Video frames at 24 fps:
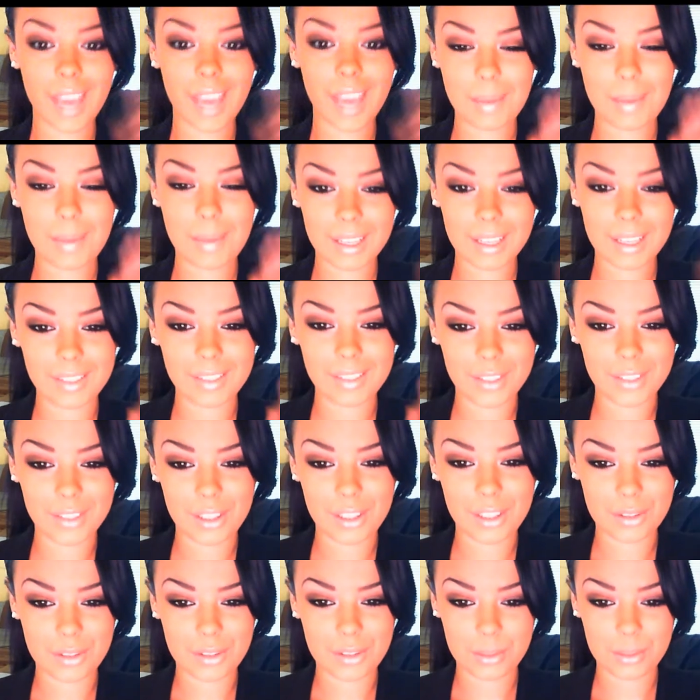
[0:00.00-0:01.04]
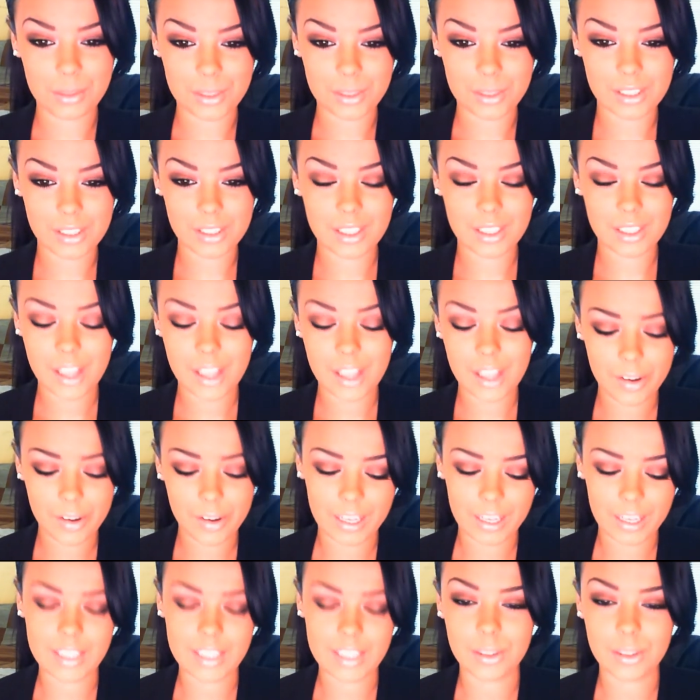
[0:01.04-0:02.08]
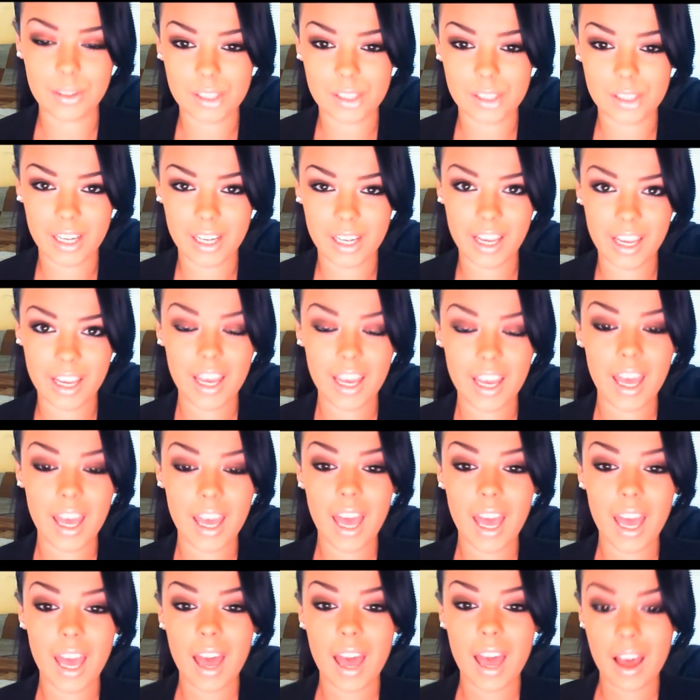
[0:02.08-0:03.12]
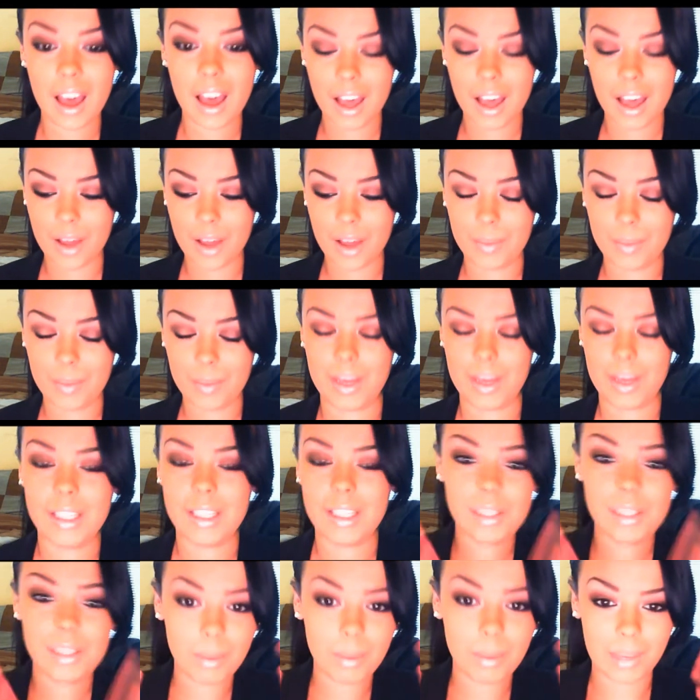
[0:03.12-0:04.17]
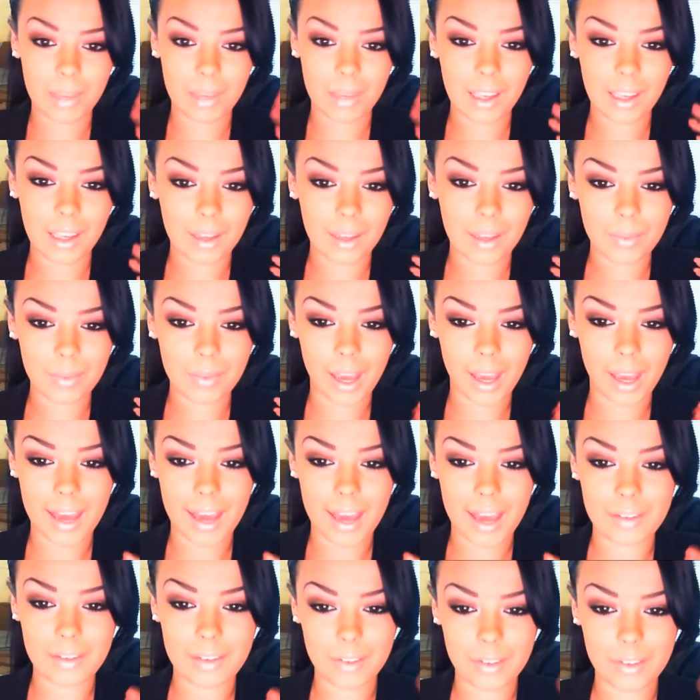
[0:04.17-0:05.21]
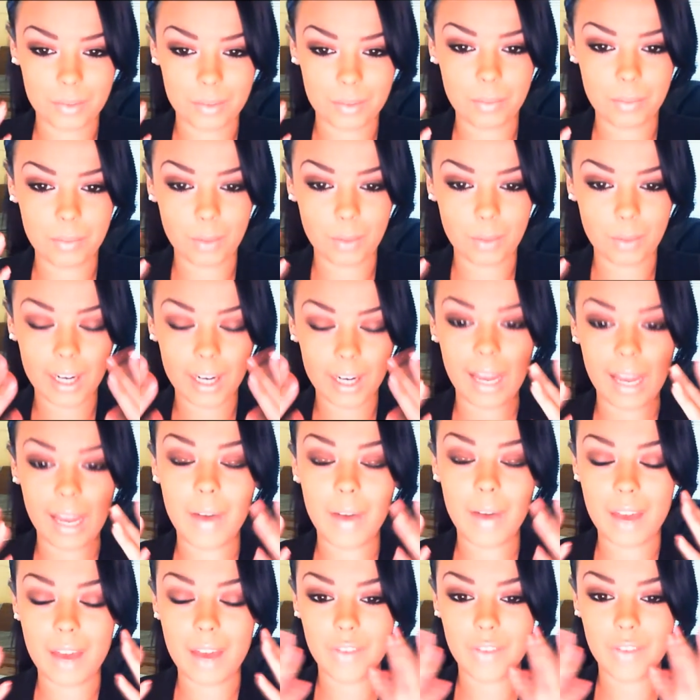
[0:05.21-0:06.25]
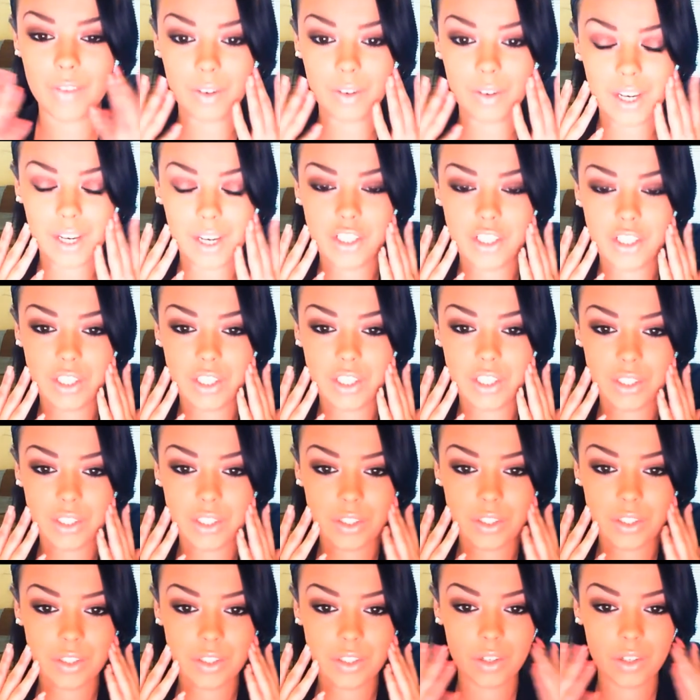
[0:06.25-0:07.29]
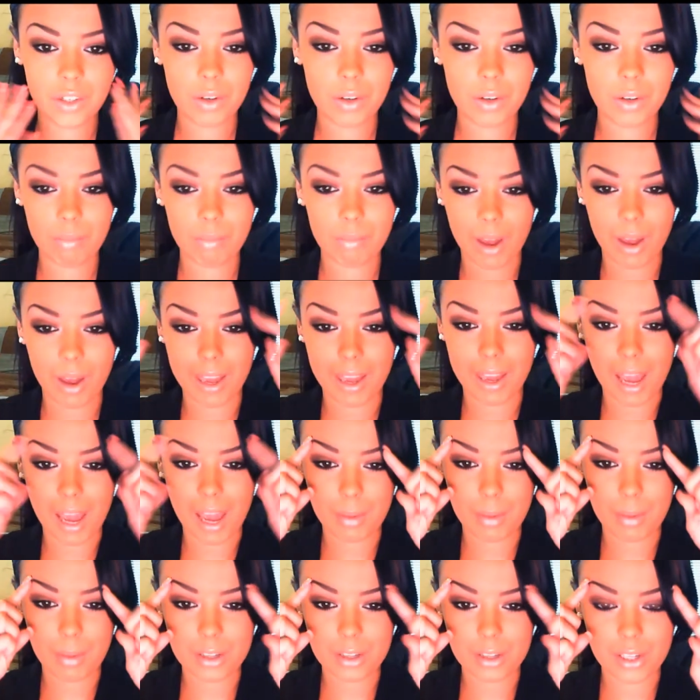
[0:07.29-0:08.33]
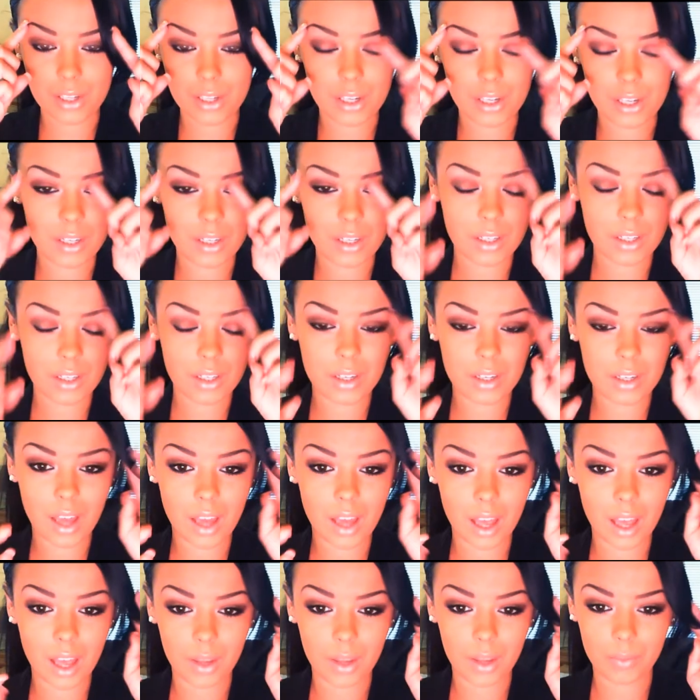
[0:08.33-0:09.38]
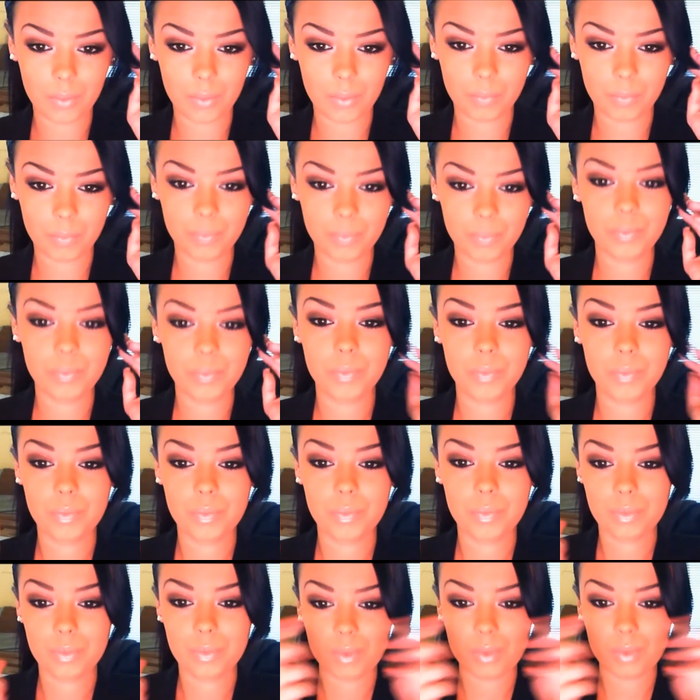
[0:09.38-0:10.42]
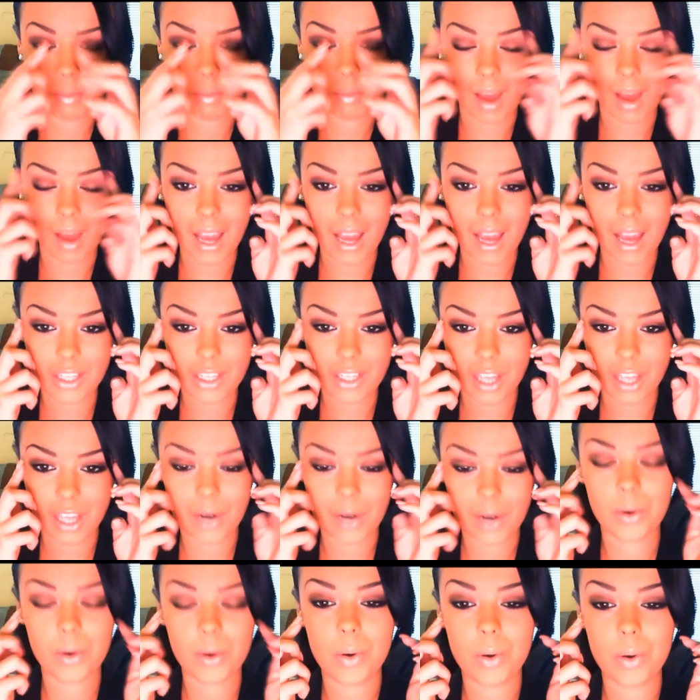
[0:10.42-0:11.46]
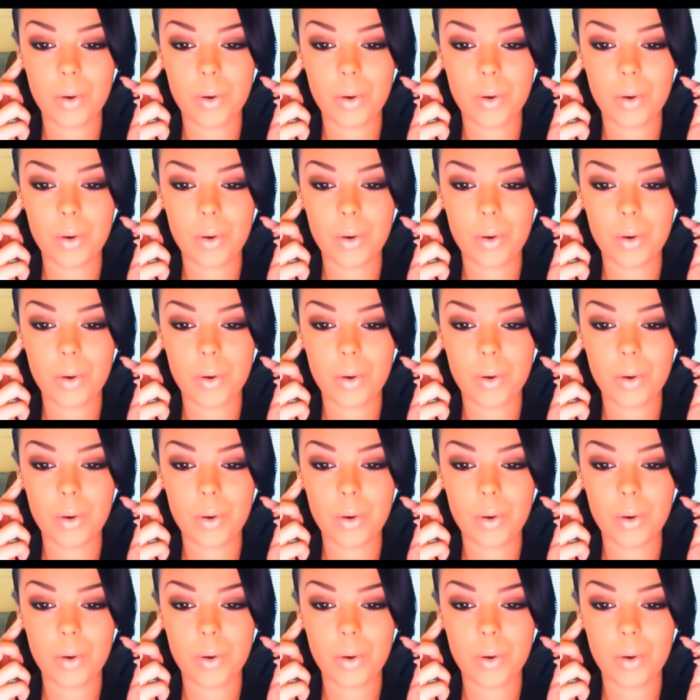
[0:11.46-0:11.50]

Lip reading: my lovely YouTubers. Okay, so today I did my makeup. I have right now I have foundation, my eyebrows on, my eyeshadow,